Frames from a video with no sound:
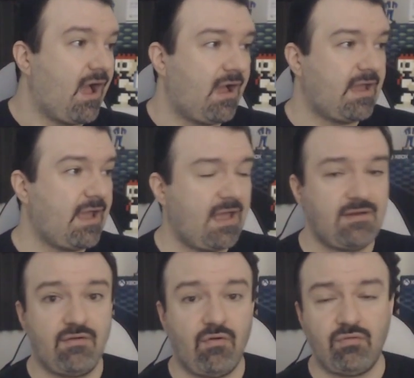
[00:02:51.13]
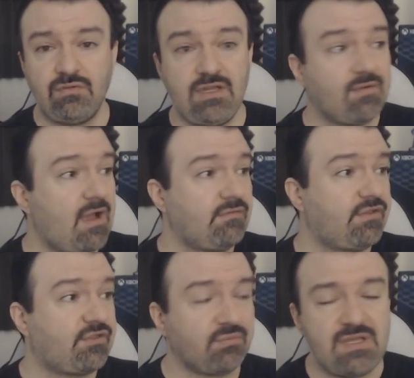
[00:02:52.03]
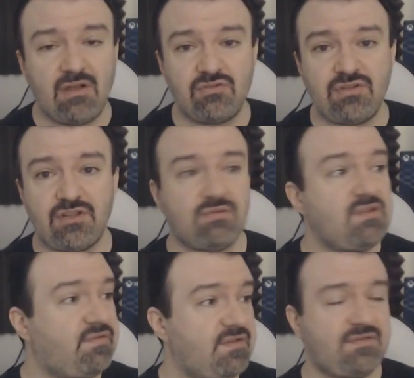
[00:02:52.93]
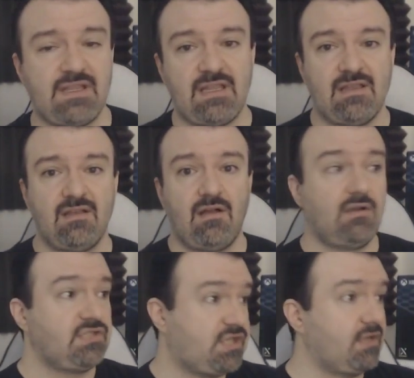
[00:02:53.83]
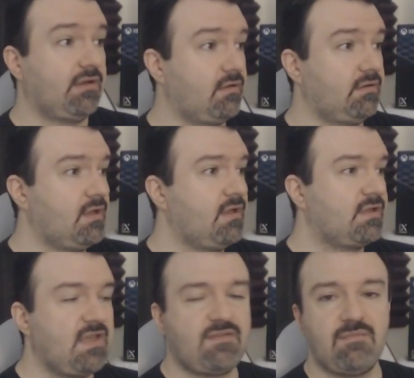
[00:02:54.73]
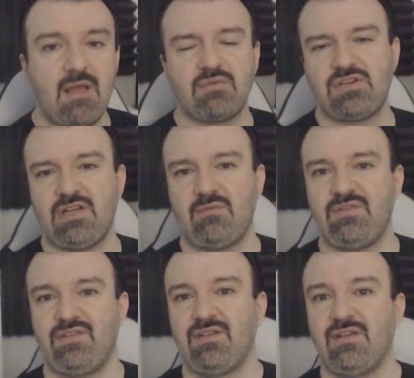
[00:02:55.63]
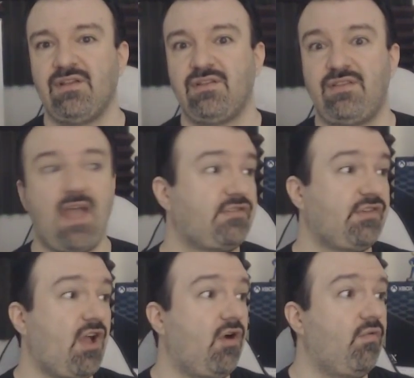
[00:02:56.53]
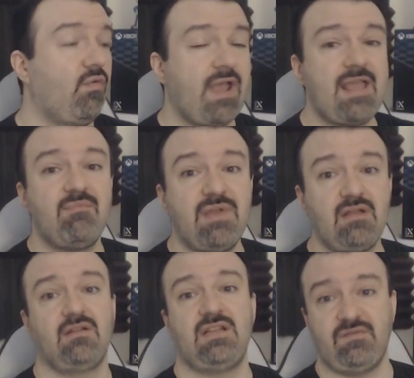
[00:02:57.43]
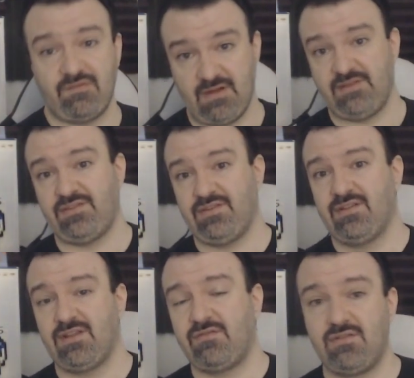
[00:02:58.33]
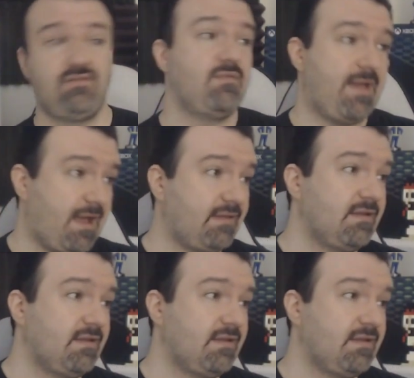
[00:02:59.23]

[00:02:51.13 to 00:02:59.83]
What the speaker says: I had only around 300 to 350 until gifted memberships. That's a way bigger difference if you do the math.